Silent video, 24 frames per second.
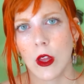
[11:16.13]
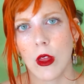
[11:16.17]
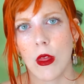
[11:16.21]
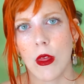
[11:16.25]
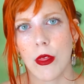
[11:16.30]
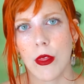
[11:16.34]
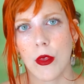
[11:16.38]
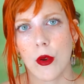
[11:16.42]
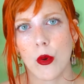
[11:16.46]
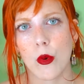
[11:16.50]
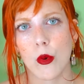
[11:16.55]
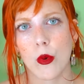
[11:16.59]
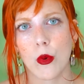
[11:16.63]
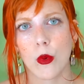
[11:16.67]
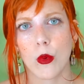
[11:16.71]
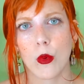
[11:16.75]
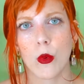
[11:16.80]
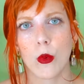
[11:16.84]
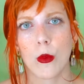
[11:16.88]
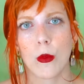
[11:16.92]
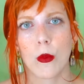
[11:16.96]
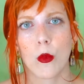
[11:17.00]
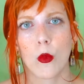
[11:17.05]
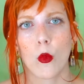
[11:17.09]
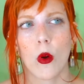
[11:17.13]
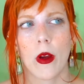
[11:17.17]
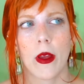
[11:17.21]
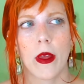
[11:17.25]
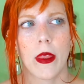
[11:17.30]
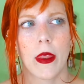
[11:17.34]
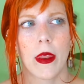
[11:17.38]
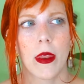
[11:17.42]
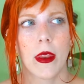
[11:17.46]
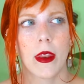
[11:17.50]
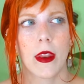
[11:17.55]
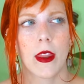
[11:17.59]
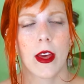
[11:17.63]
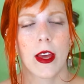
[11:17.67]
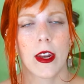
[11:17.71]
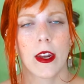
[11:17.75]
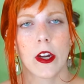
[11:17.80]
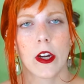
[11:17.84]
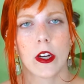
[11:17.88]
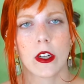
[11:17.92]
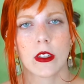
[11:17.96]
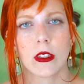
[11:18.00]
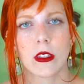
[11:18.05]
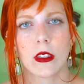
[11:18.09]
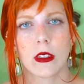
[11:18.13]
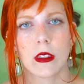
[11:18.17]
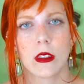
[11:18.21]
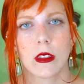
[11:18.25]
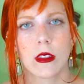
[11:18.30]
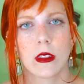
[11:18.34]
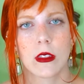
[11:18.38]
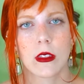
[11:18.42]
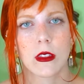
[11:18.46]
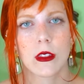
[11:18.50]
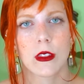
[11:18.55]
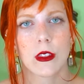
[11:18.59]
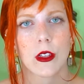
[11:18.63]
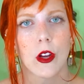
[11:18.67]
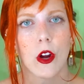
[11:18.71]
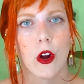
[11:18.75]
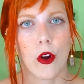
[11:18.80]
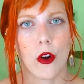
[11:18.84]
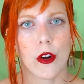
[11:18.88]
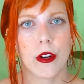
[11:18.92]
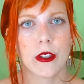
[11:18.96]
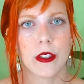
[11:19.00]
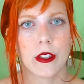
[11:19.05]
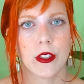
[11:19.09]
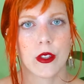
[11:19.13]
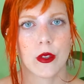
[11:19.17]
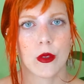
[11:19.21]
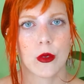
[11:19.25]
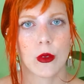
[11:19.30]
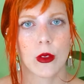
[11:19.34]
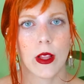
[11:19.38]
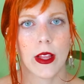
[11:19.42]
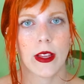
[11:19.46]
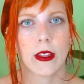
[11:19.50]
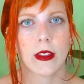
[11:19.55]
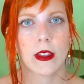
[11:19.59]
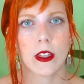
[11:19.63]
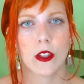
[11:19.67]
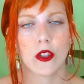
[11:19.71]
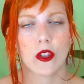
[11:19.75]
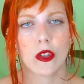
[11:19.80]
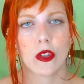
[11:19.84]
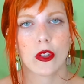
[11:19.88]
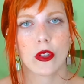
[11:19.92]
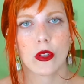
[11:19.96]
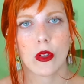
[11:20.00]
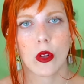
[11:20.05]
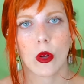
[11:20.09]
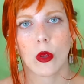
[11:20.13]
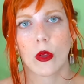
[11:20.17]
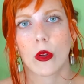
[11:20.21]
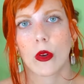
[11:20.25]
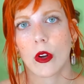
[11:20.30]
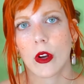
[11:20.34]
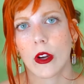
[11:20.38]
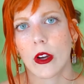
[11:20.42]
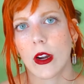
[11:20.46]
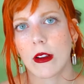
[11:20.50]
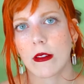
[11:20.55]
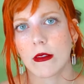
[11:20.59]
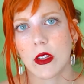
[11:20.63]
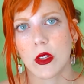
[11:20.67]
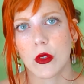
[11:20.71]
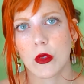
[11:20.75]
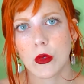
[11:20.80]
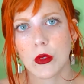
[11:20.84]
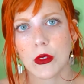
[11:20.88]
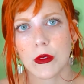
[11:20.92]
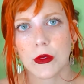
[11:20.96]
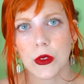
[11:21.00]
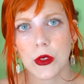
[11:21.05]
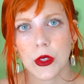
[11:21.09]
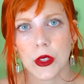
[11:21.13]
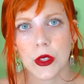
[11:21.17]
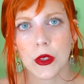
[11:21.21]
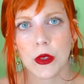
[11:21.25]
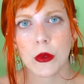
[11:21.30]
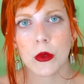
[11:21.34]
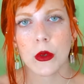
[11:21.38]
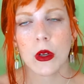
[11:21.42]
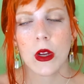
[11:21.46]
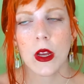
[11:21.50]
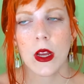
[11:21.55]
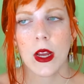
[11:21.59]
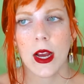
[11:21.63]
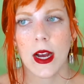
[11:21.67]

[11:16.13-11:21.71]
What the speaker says: through when a narcissist discards you, like they just no longer have a use for you.